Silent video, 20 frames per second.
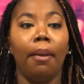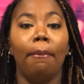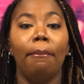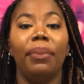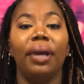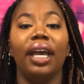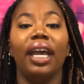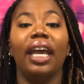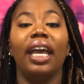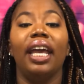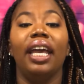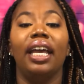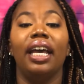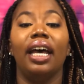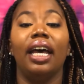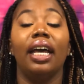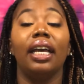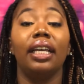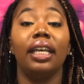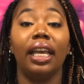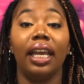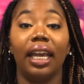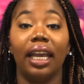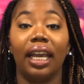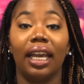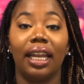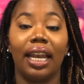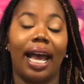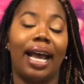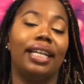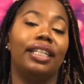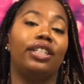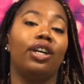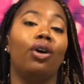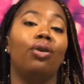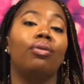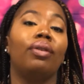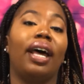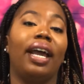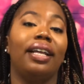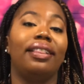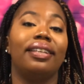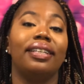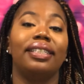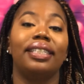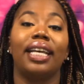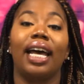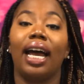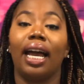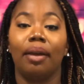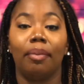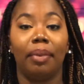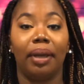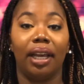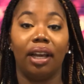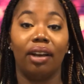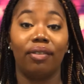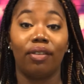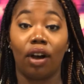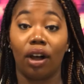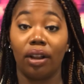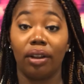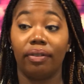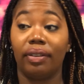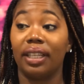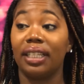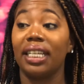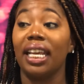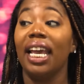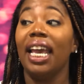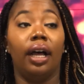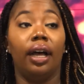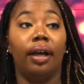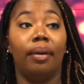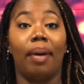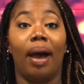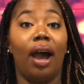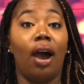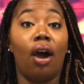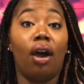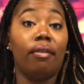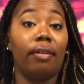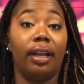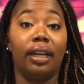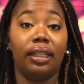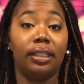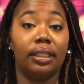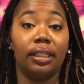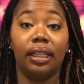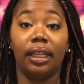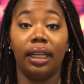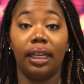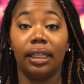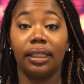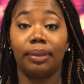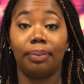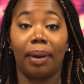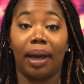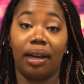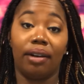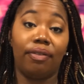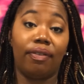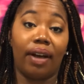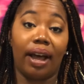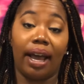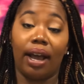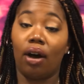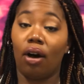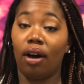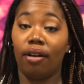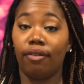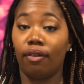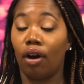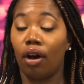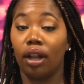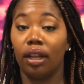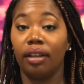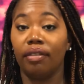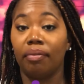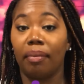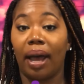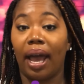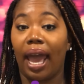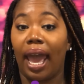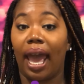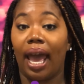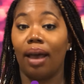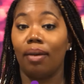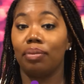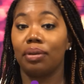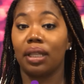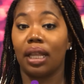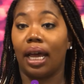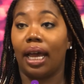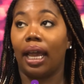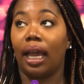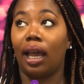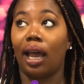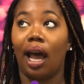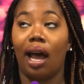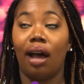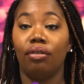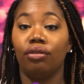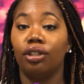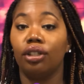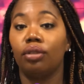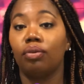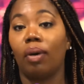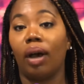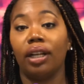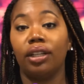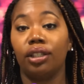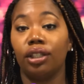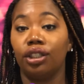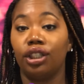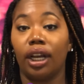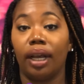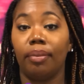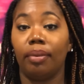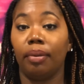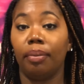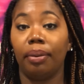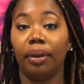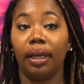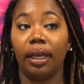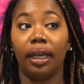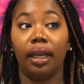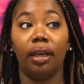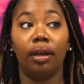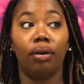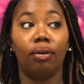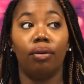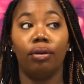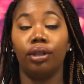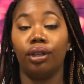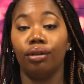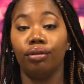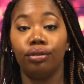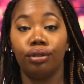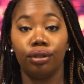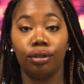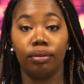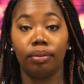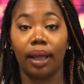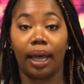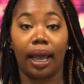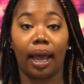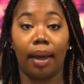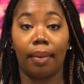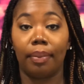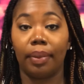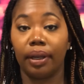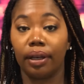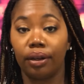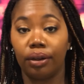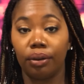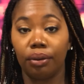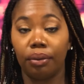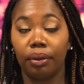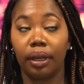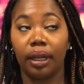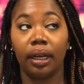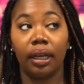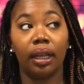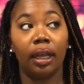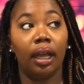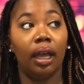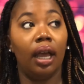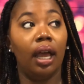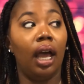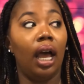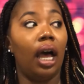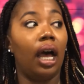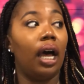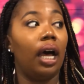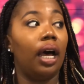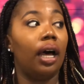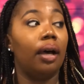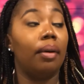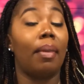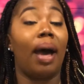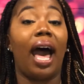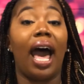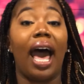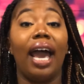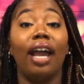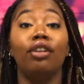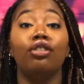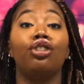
But again, I don't like the timing of all of this. I already deleted Spotify off all of my apps. Like, I'll just watch the JVP on YouTube like I've been doing. I